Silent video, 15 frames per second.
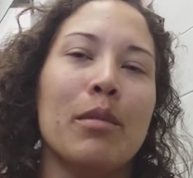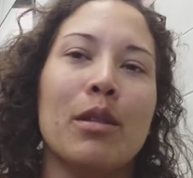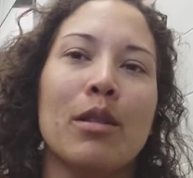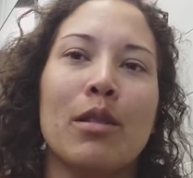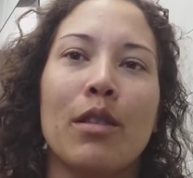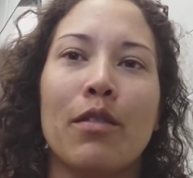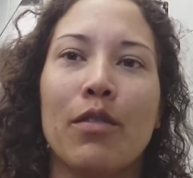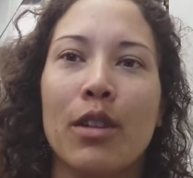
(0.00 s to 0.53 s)

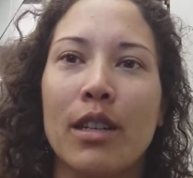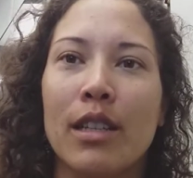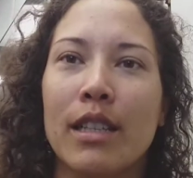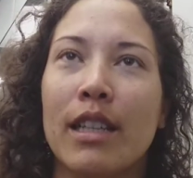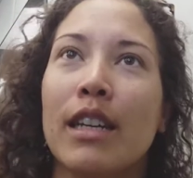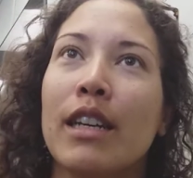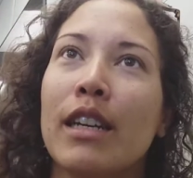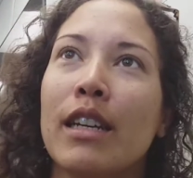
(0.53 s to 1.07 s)
So the first
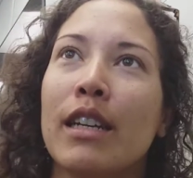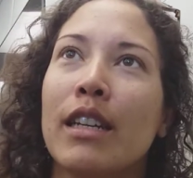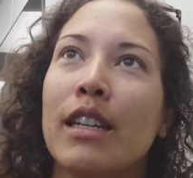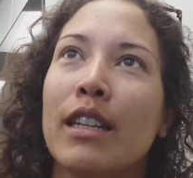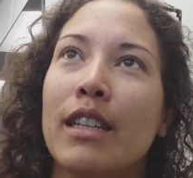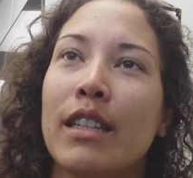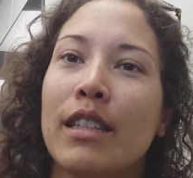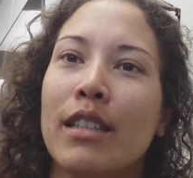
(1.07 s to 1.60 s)
thing
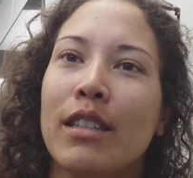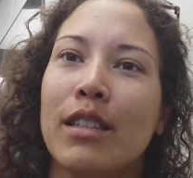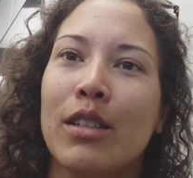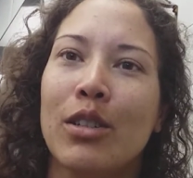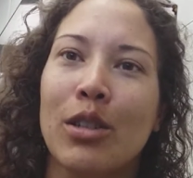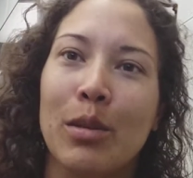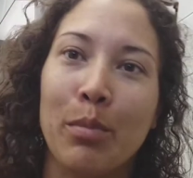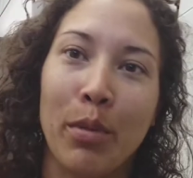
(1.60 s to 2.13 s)
is
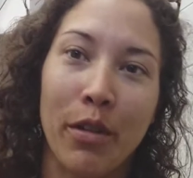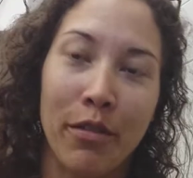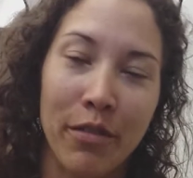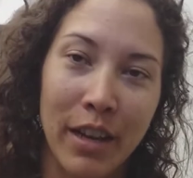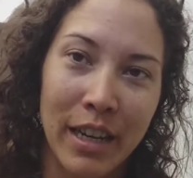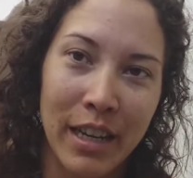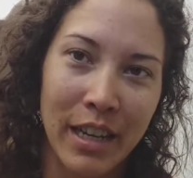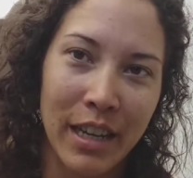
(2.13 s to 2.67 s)
just
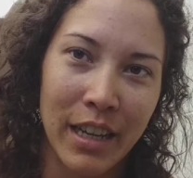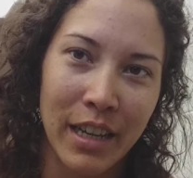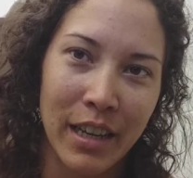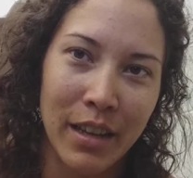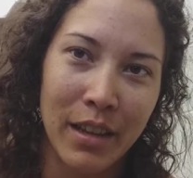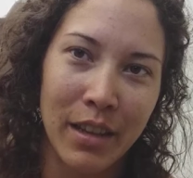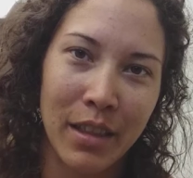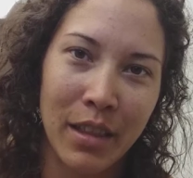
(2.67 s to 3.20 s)

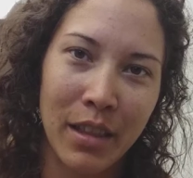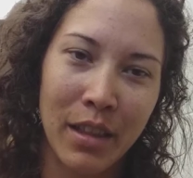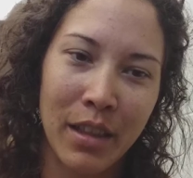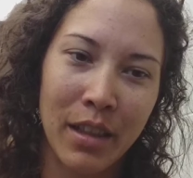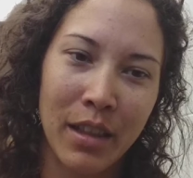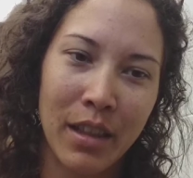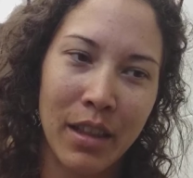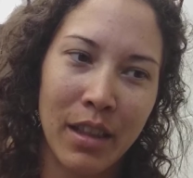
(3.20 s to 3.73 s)
preventing
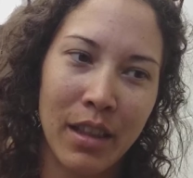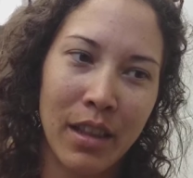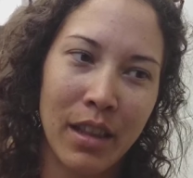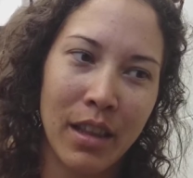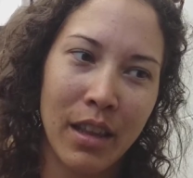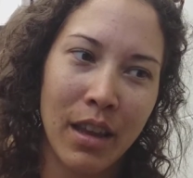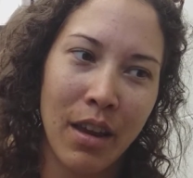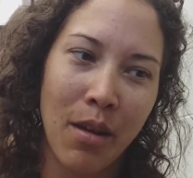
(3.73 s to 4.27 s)

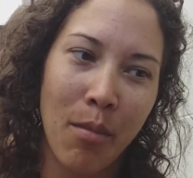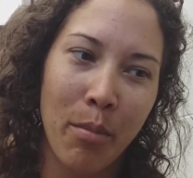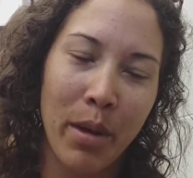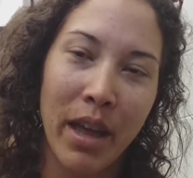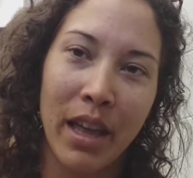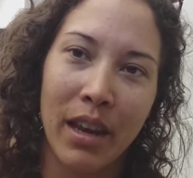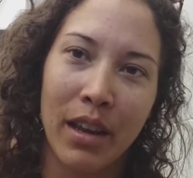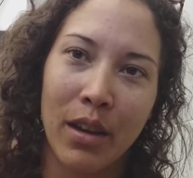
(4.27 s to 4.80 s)

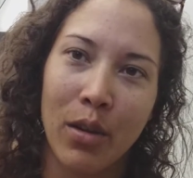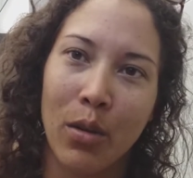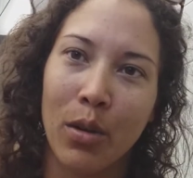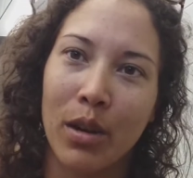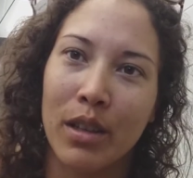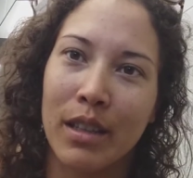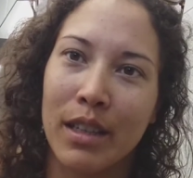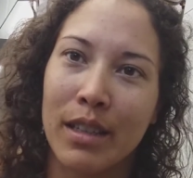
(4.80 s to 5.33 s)
panic, or
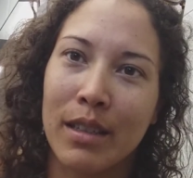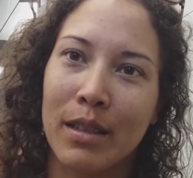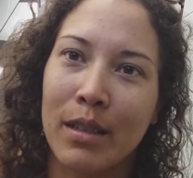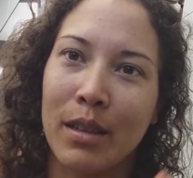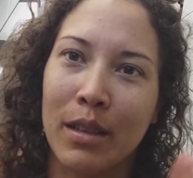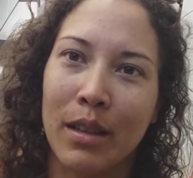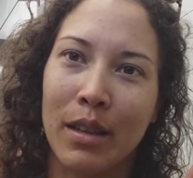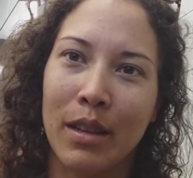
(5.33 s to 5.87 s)
at
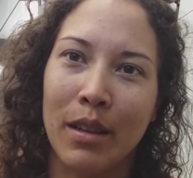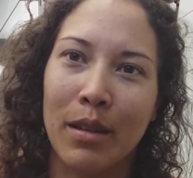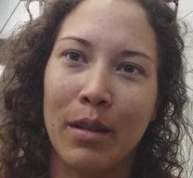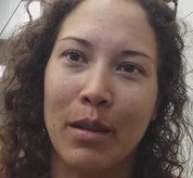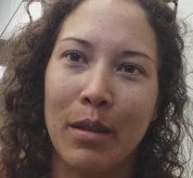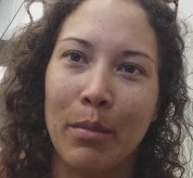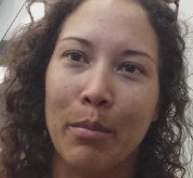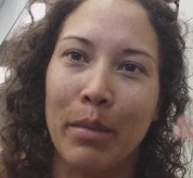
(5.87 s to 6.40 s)
least
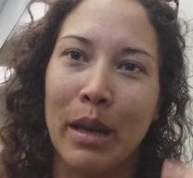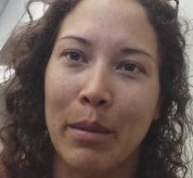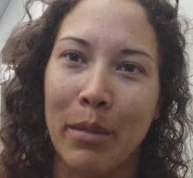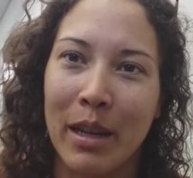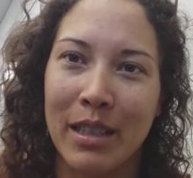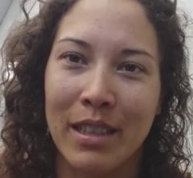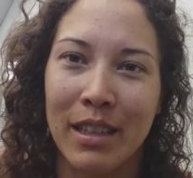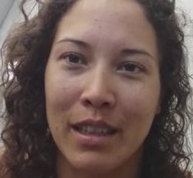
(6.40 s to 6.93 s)

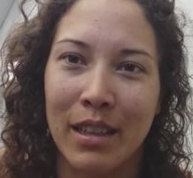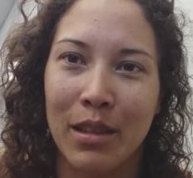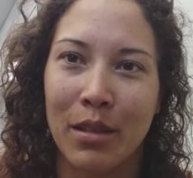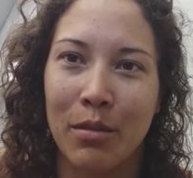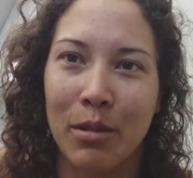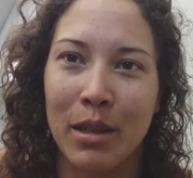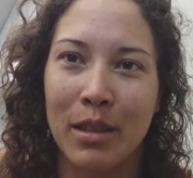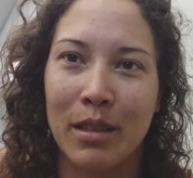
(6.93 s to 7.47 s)
minimizing
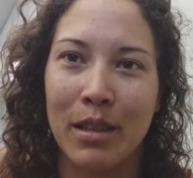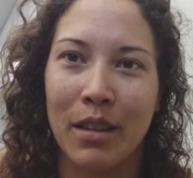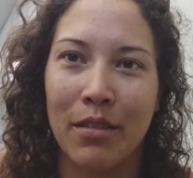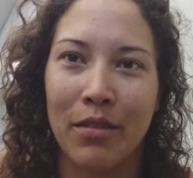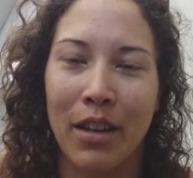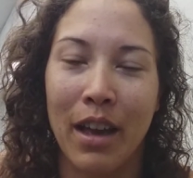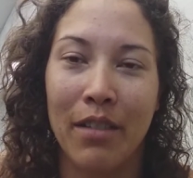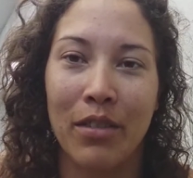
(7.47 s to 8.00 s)
the risk
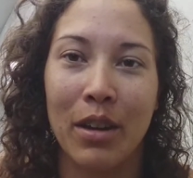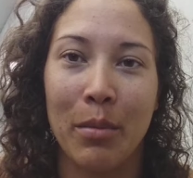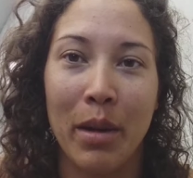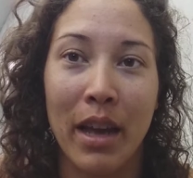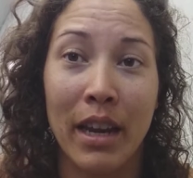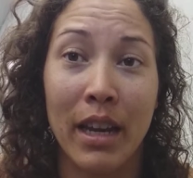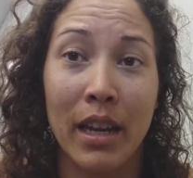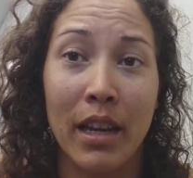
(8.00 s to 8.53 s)
of having
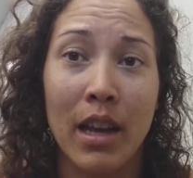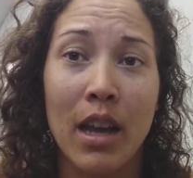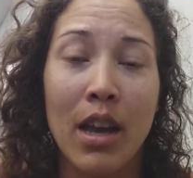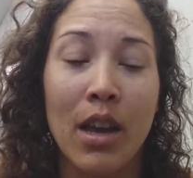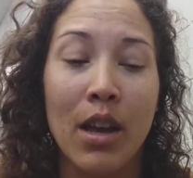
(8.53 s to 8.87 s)
panic,